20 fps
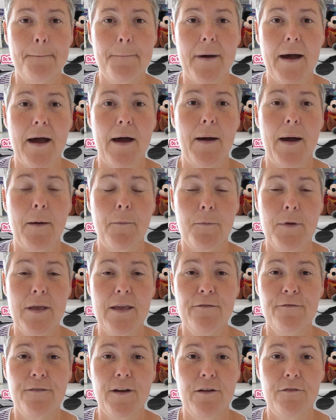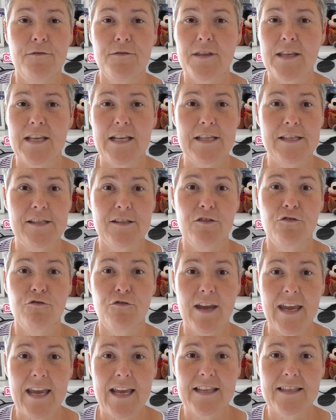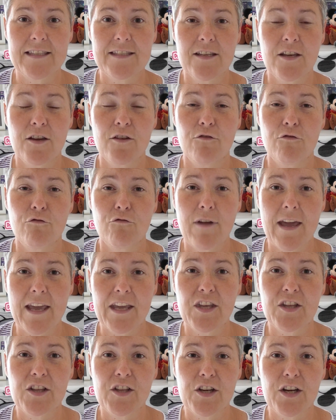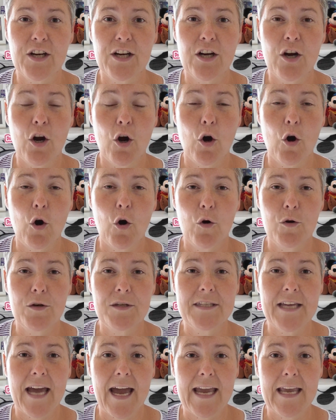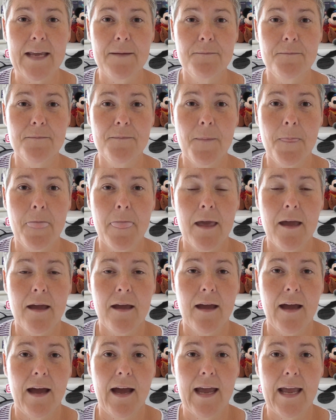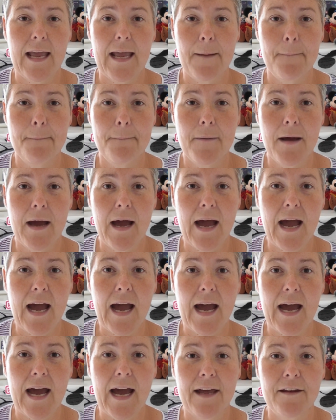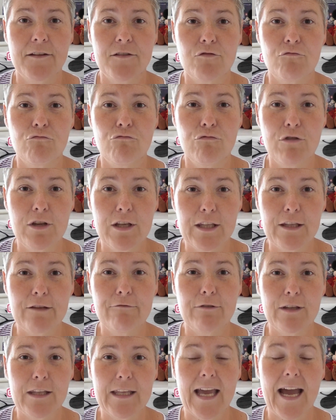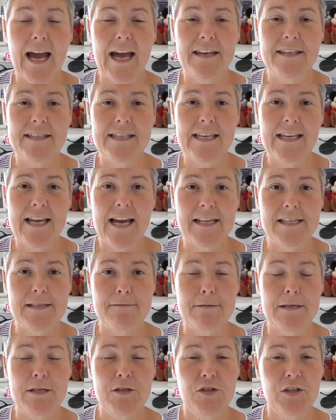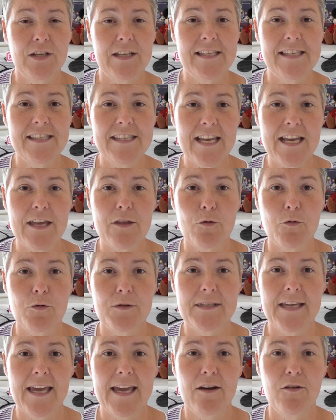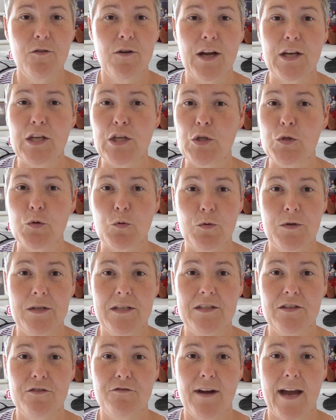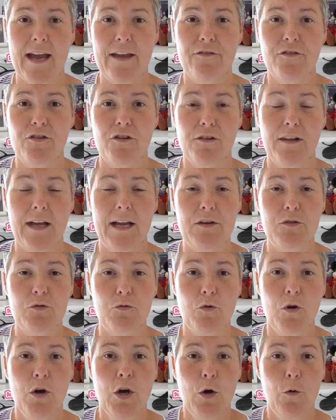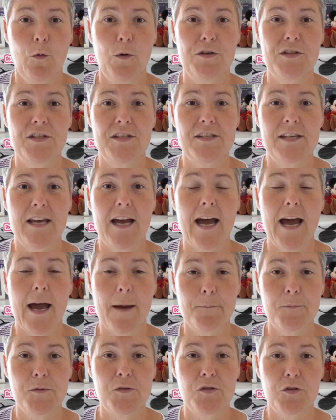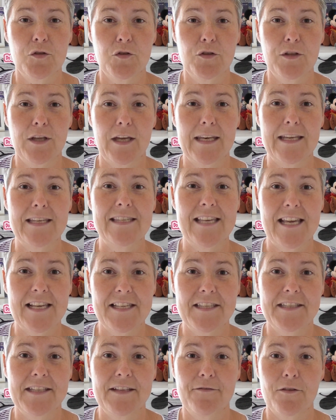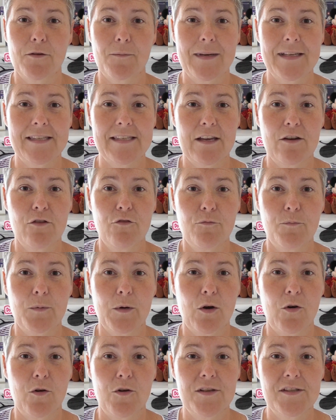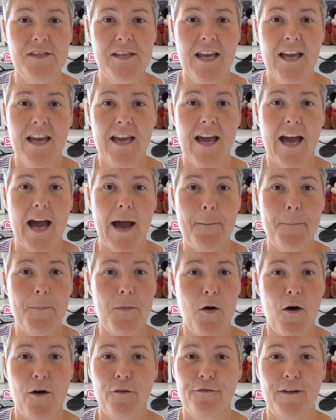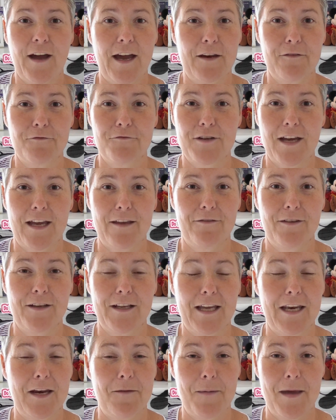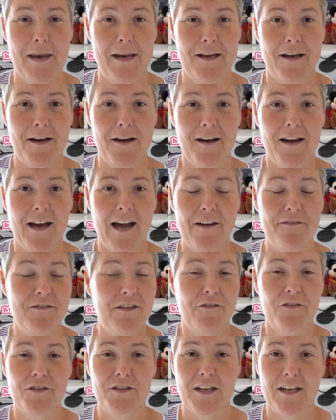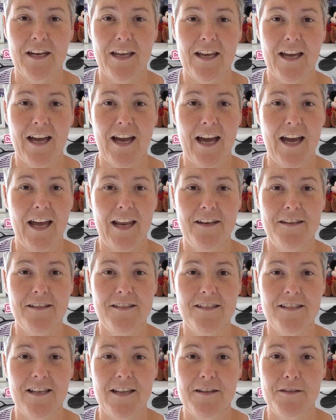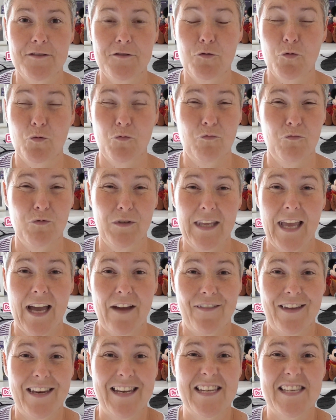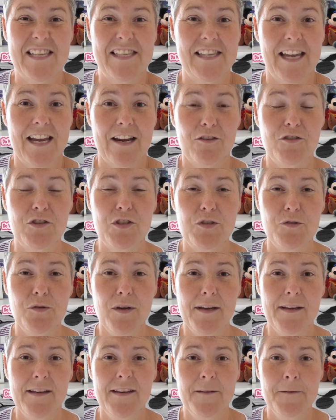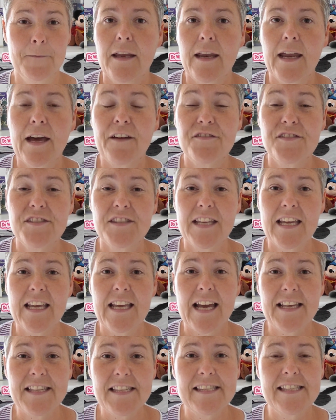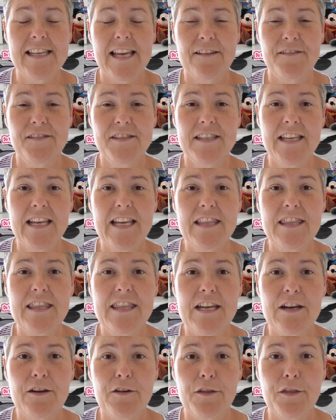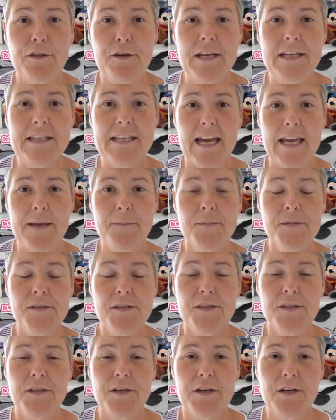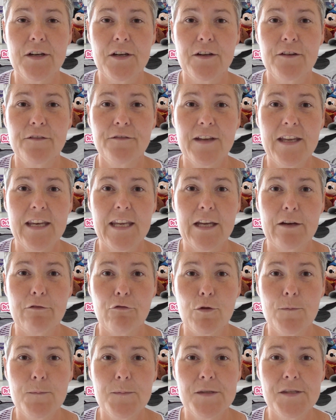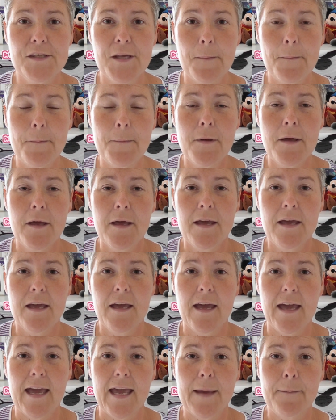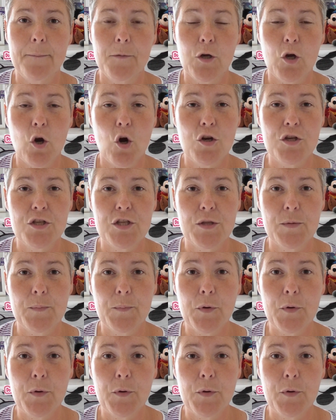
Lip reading: but we found these great, regular, on time, and really handy, as it means you can stay at the hotel and you don't need to drive in Orlando, which is absolutely a necessity for myself because I'm not a fan of driving in America. I've never done it and don't really have any desire to do it. I've stayed there 3 times. There are varying rooms. Some look onto the